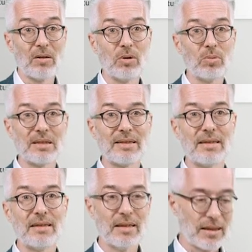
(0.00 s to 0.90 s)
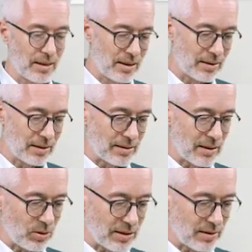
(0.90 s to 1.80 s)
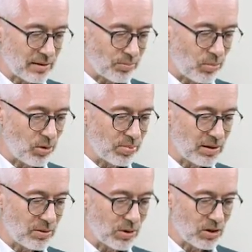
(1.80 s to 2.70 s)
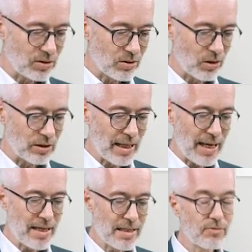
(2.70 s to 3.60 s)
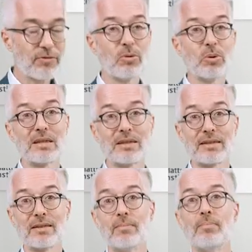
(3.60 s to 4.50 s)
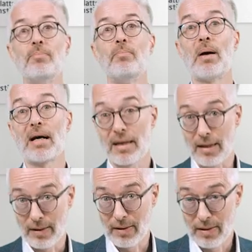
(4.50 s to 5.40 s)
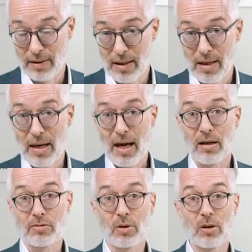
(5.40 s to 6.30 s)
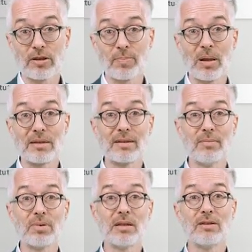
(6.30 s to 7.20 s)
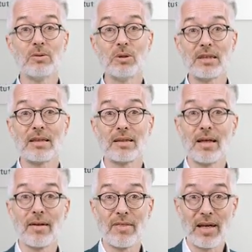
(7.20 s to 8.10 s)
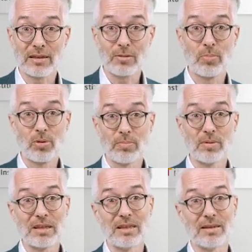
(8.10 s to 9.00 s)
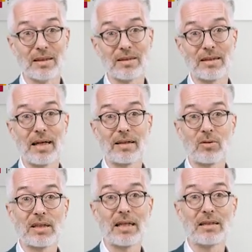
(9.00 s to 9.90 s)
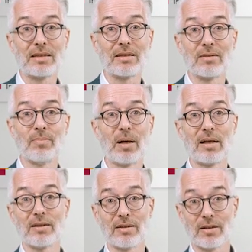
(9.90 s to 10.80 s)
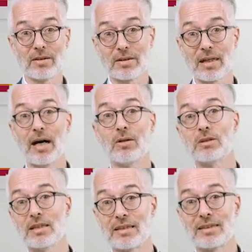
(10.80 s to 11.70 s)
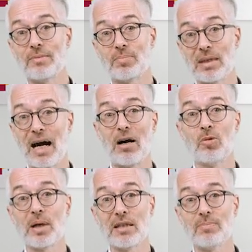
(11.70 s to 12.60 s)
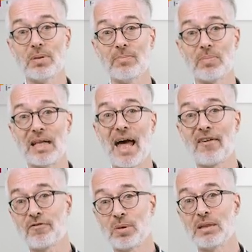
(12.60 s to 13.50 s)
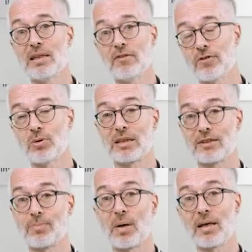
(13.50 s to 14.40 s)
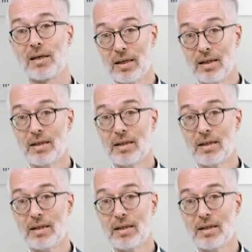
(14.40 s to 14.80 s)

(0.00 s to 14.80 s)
we will see that there is a property which is called influenced by. And of course, by simply using that property and then aggregate it by, you know, counting simply how many people have been influenced by